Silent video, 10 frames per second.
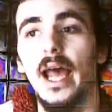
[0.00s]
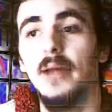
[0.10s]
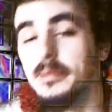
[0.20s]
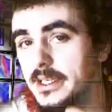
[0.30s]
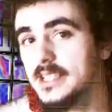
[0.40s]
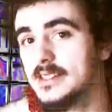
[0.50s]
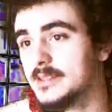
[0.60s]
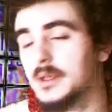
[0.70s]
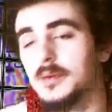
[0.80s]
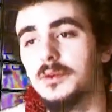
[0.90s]
And
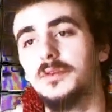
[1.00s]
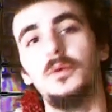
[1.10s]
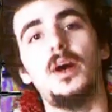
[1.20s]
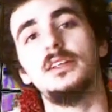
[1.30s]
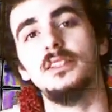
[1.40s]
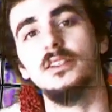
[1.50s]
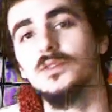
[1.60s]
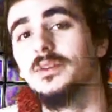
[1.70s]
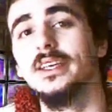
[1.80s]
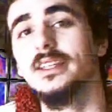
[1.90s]
please, people, if you're watching this,
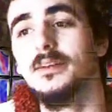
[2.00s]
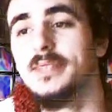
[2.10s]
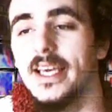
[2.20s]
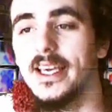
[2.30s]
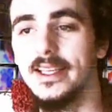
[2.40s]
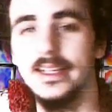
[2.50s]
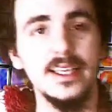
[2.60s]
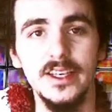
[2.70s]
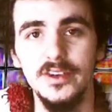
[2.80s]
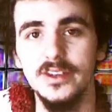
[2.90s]
don't think that I'm taking the
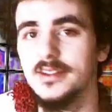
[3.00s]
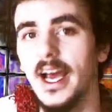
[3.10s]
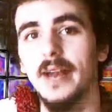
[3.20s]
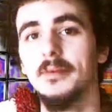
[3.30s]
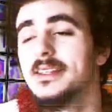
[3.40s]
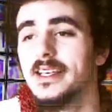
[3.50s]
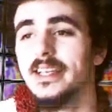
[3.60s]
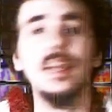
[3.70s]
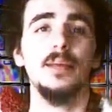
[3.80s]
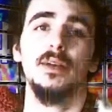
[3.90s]
killer's side. I'm not
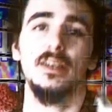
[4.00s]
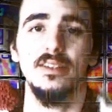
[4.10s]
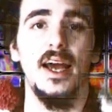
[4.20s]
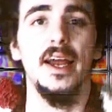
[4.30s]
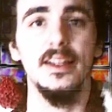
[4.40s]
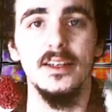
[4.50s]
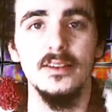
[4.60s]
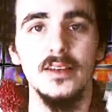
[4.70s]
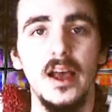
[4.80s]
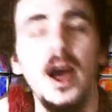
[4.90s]
taking anybody's side in this.